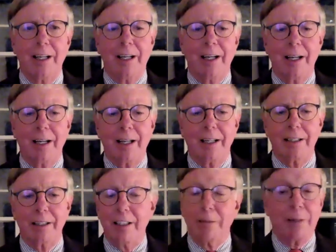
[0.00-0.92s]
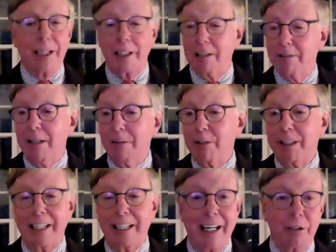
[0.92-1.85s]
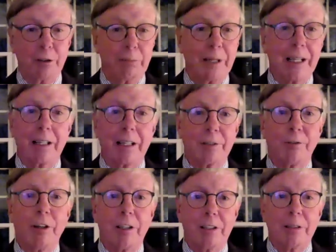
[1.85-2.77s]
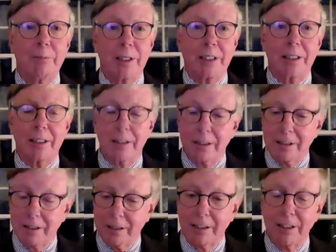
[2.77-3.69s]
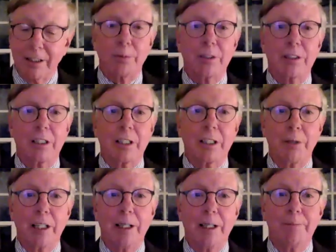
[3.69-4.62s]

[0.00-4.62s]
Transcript: And, Mike, you're right. We've got to do better this fall because, the numbers are coming up